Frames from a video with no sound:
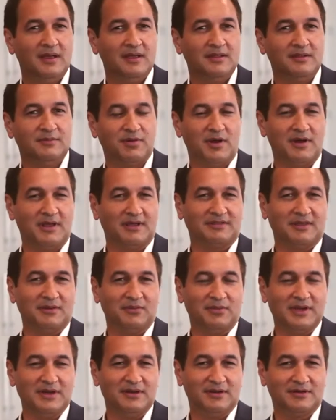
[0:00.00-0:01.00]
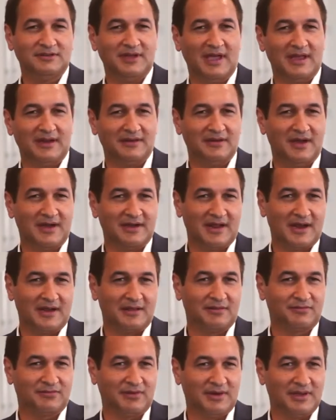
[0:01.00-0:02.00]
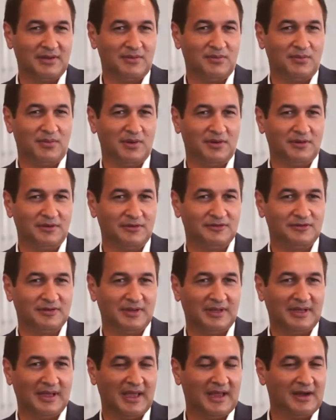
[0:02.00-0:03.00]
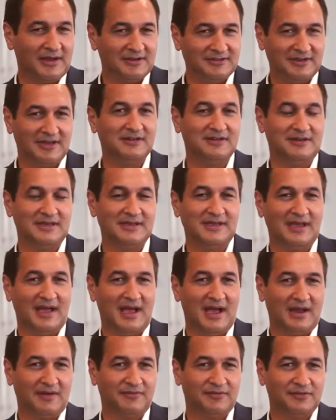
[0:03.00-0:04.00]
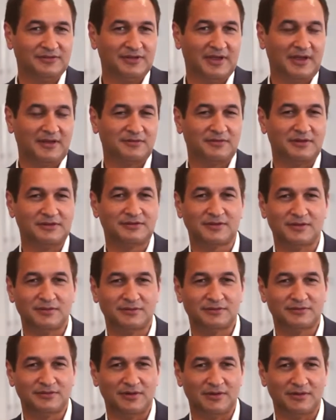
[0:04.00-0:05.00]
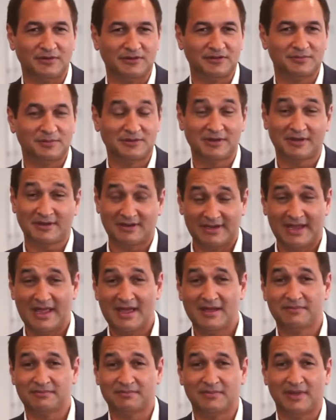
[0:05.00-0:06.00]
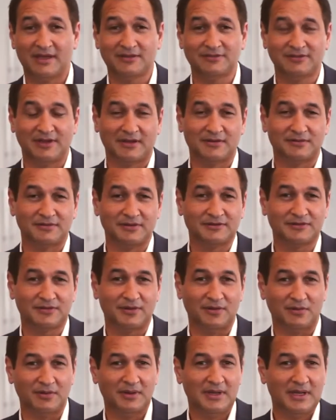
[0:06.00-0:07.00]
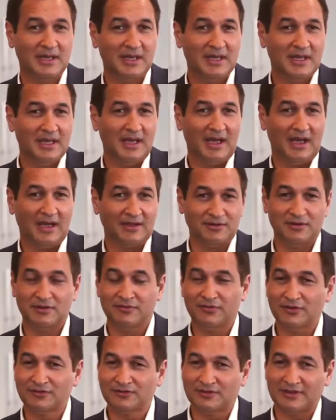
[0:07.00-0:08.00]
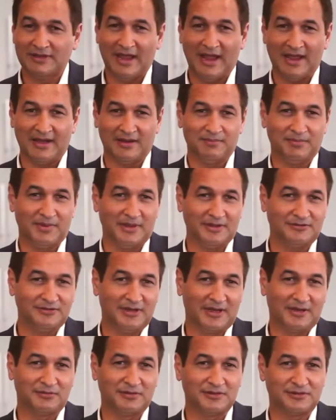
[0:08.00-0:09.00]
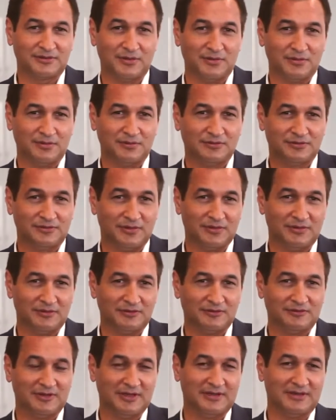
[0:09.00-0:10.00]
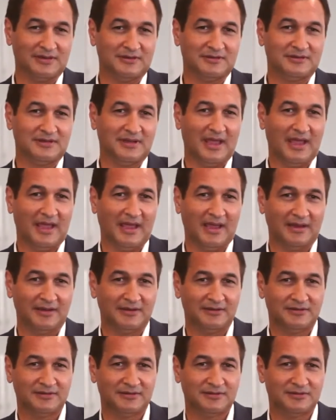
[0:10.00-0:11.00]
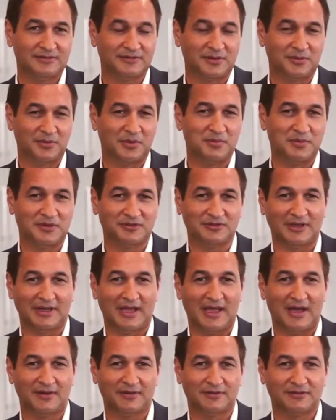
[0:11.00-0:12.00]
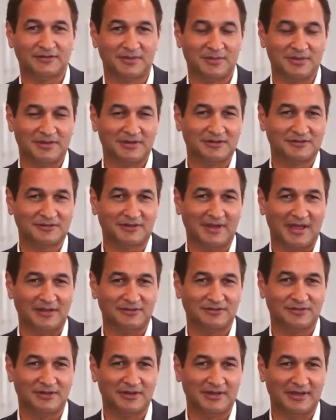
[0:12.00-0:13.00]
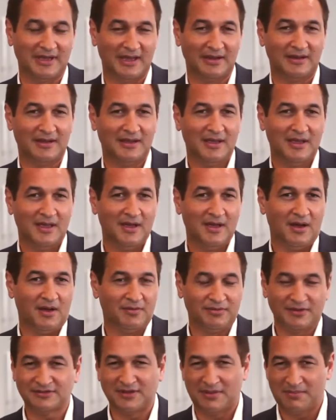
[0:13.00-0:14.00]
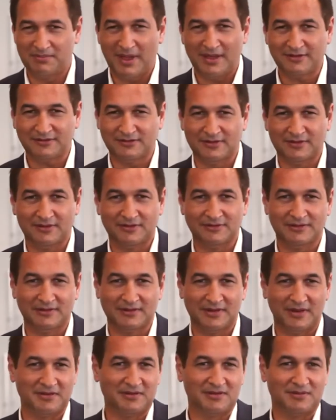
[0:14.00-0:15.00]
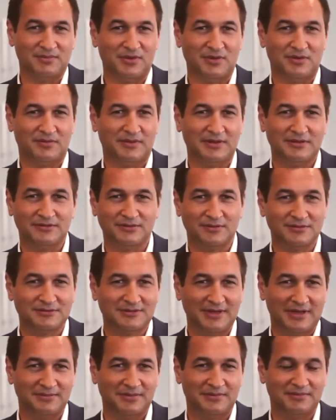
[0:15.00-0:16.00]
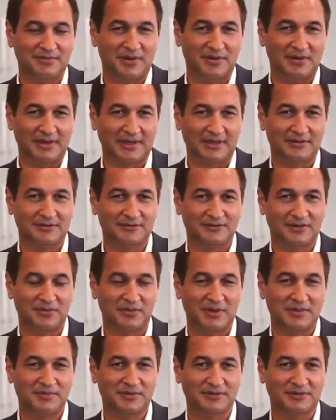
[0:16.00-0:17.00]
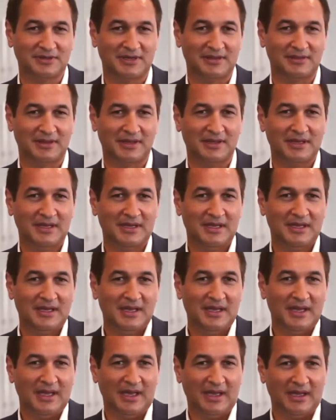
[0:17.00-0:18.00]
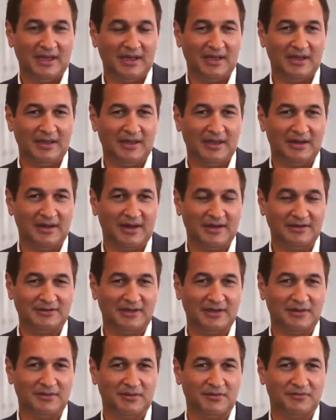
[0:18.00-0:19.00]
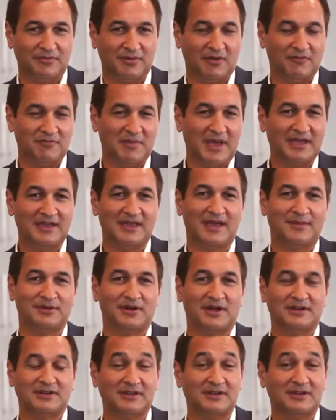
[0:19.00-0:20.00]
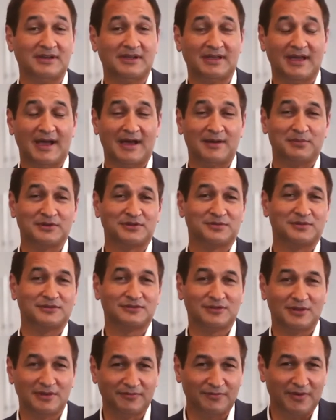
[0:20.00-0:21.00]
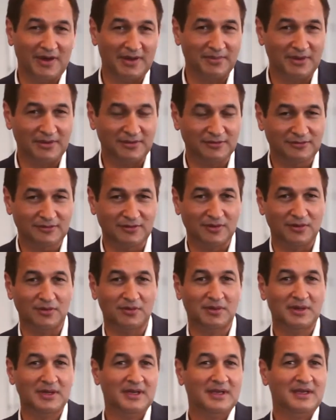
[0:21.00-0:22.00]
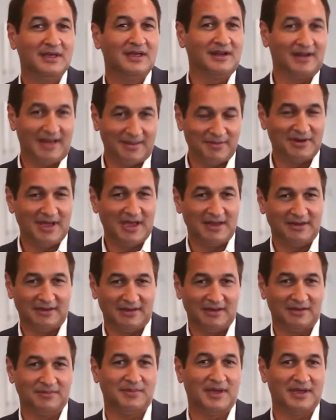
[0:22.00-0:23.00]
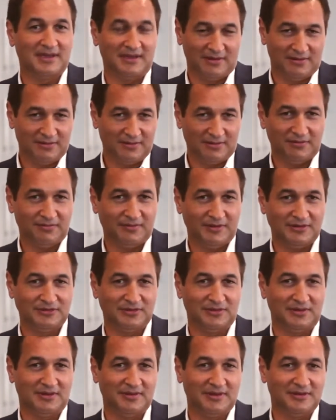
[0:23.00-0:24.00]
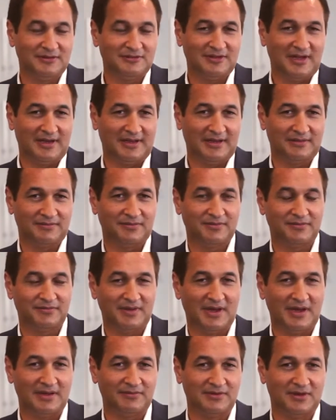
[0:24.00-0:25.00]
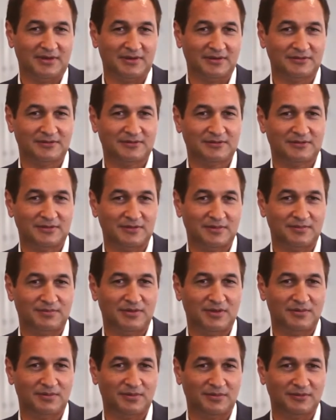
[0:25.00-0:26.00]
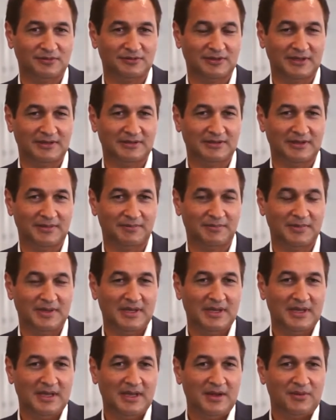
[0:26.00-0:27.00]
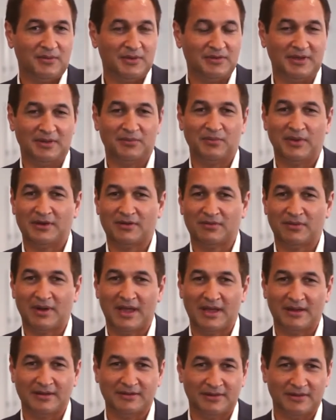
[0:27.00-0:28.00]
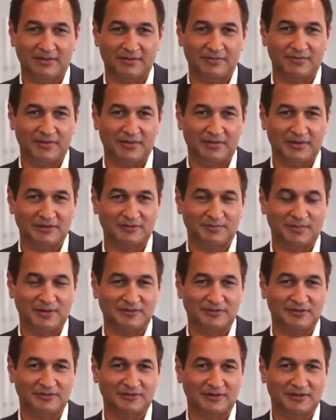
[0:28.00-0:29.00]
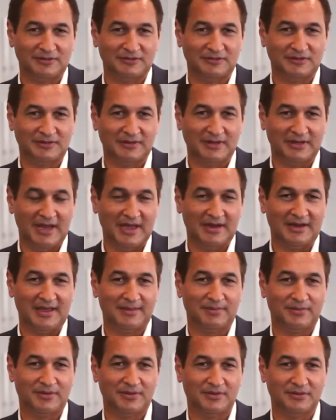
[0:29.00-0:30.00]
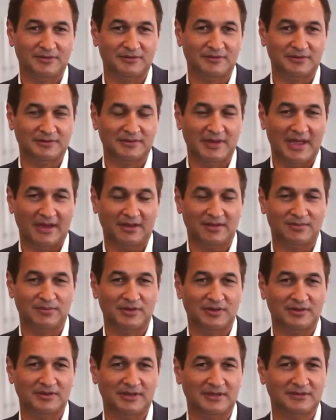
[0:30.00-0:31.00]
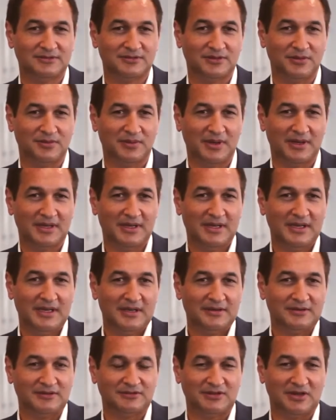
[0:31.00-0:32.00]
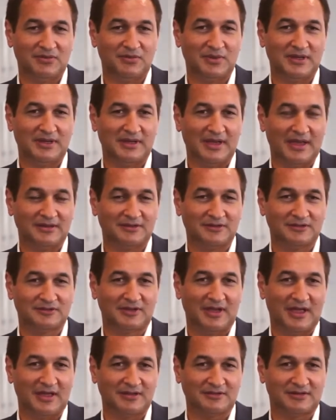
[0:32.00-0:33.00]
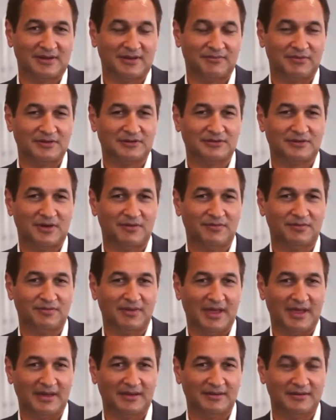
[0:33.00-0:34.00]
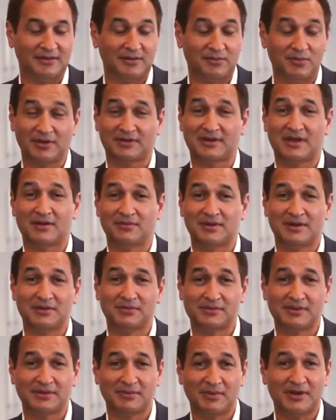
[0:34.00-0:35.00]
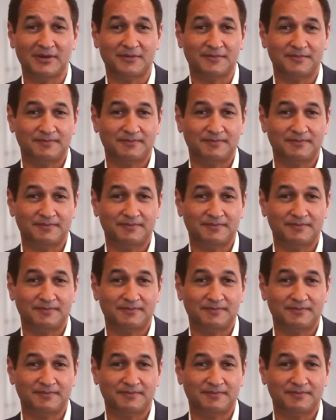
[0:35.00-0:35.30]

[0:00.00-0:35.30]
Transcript: The product that we looked at in 1983 was an identity card for secondary school students, particularly our secondary school. University had it, but secondary school students didn't, and so we were missing out on some of the discounts you could get on things like buses and going to the movies or tent and bowling. And so we put together an idea of making up an identity card which was certified by the school, laminating it, making it look official, and then selling it for $5 to the pupils. And we then went around various businesses in our neighbourhoods and our community to see if we could get discounts leveraged off that, and it worked out really, really well.